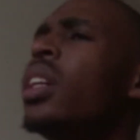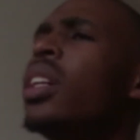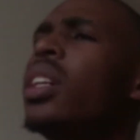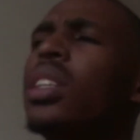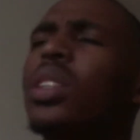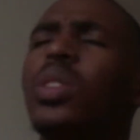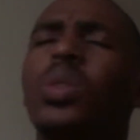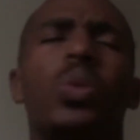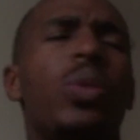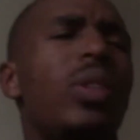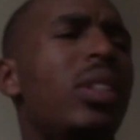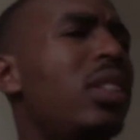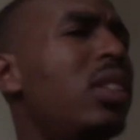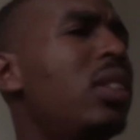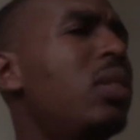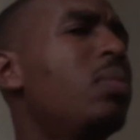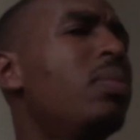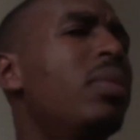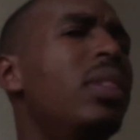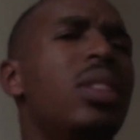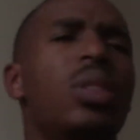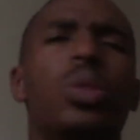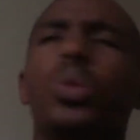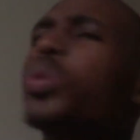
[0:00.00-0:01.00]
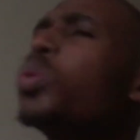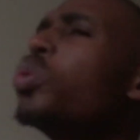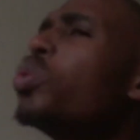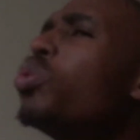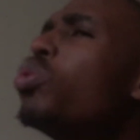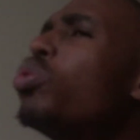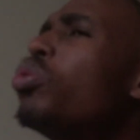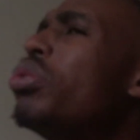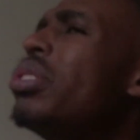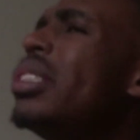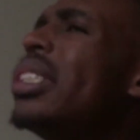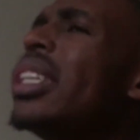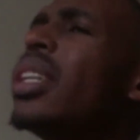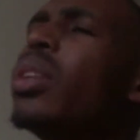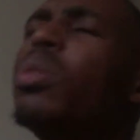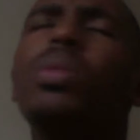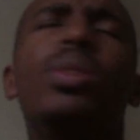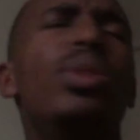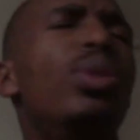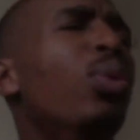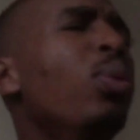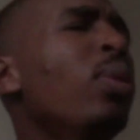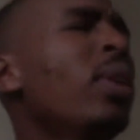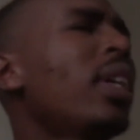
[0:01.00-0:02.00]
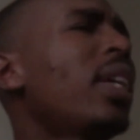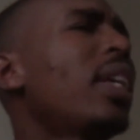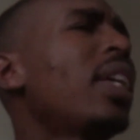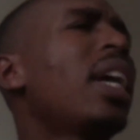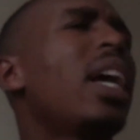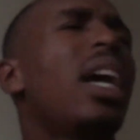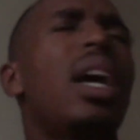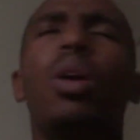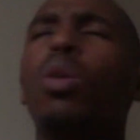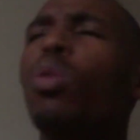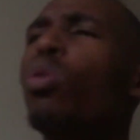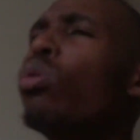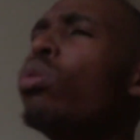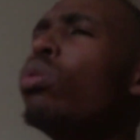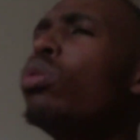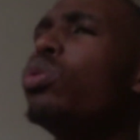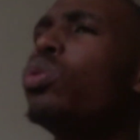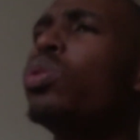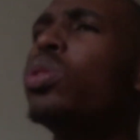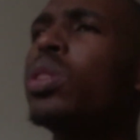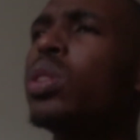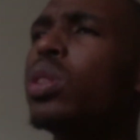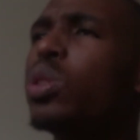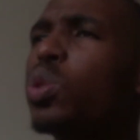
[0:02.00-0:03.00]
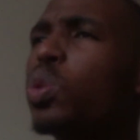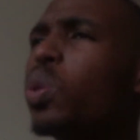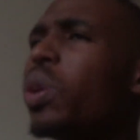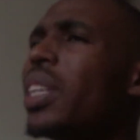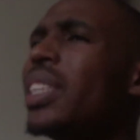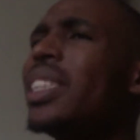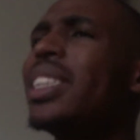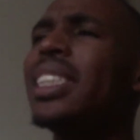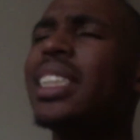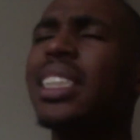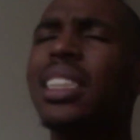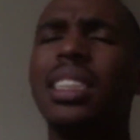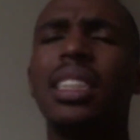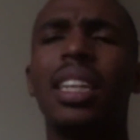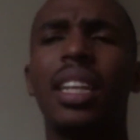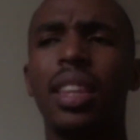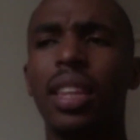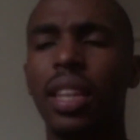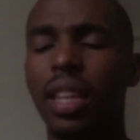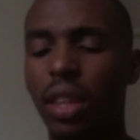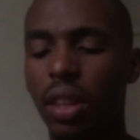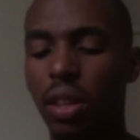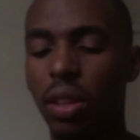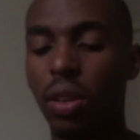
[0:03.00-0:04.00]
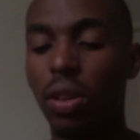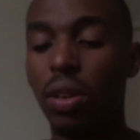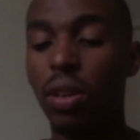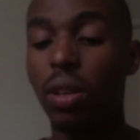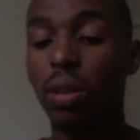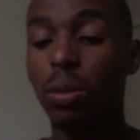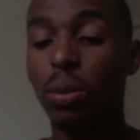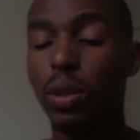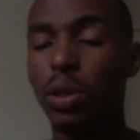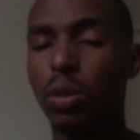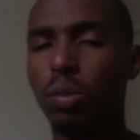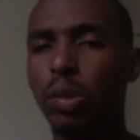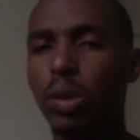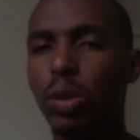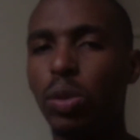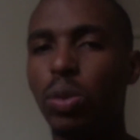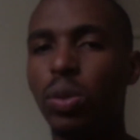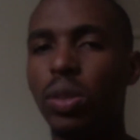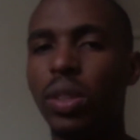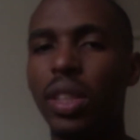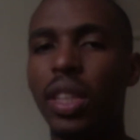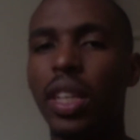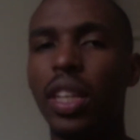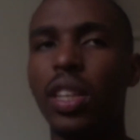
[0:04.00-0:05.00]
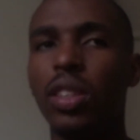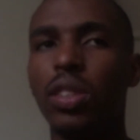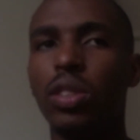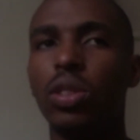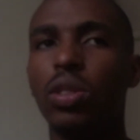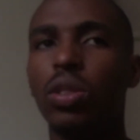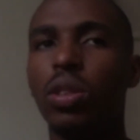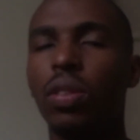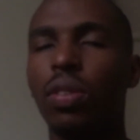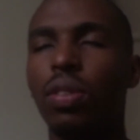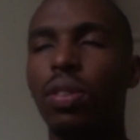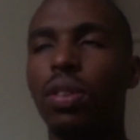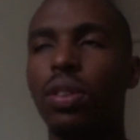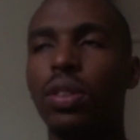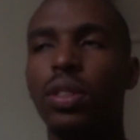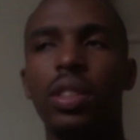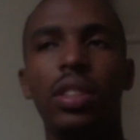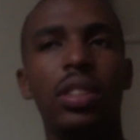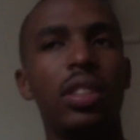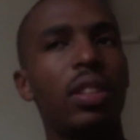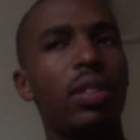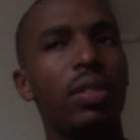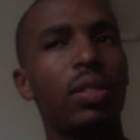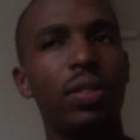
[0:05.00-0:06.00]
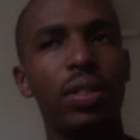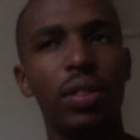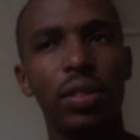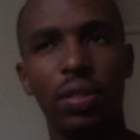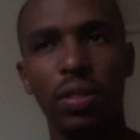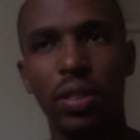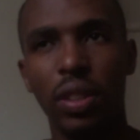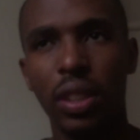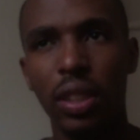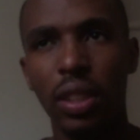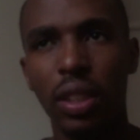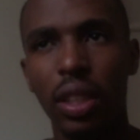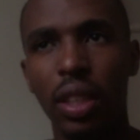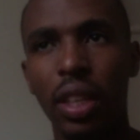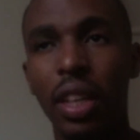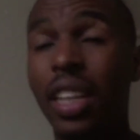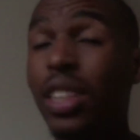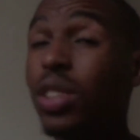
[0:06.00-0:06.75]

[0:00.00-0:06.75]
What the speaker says: Swazi must go to jail. We don't care how old Swazi is. I think the girl was between the ages of 13 and 15.